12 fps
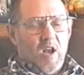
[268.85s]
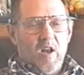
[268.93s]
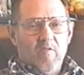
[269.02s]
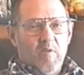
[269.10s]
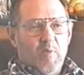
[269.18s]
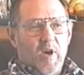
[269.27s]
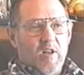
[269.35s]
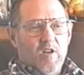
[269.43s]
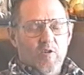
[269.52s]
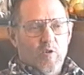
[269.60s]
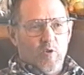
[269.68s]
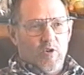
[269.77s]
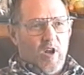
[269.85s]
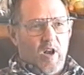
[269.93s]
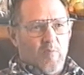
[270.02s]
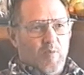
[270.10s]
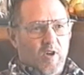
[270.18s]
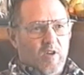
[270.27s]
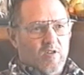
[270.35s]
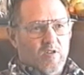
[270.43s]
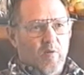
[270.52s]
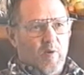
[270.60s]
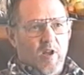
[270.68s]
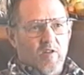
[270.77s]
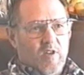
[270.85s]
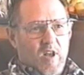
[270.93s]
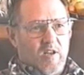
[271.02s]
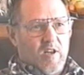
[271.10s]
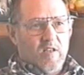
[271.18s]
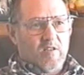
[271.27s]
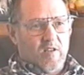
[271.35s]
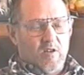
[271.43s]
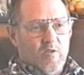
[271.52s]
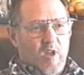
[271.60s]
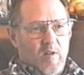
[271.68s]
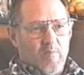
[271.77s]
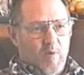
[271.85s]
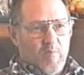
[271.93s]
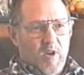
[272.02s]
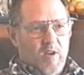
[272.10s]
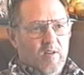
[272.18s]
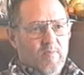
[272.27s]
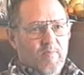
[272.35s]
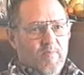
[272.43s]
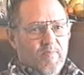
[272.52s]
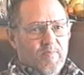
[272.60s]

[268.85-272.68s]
And everybody knew who'd done it because nobody else had guts to do that but me.